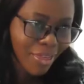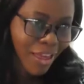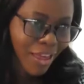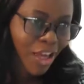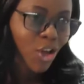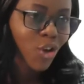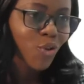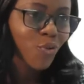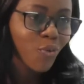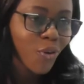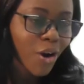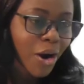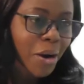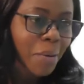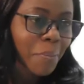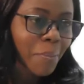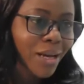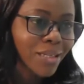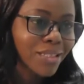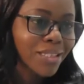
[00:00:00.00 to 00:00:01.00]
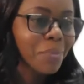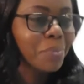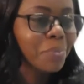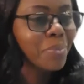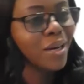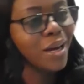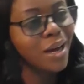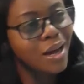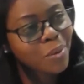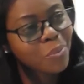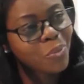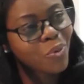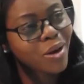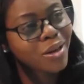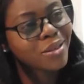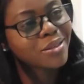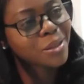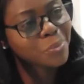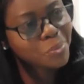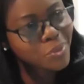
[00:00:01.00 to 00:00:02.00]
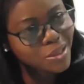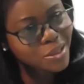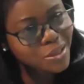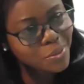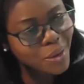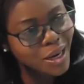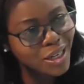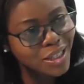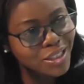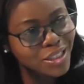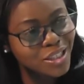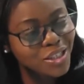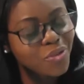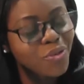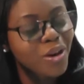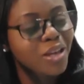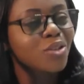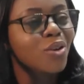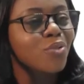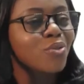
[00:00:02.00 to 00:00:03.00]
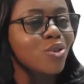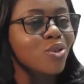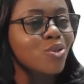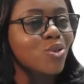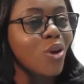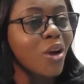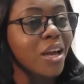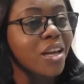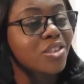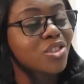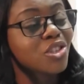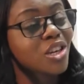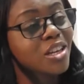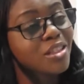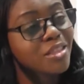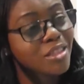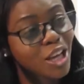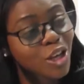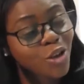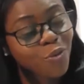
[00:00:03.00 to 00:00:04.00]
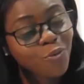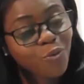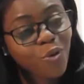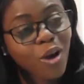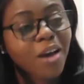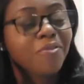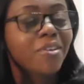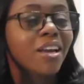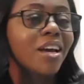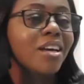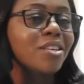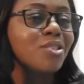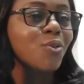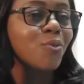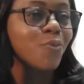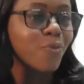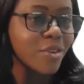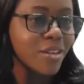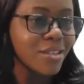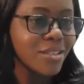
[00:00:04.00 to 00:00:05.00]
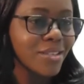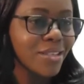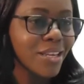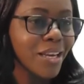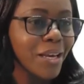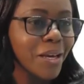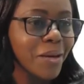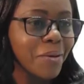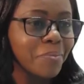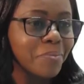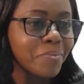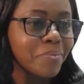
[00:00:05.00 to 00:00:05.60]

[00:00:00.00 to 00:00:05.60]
Thank you very much, Abena Amoah, Deputy Managing Director of the Stock Exchange. Thank you for having us on First Take.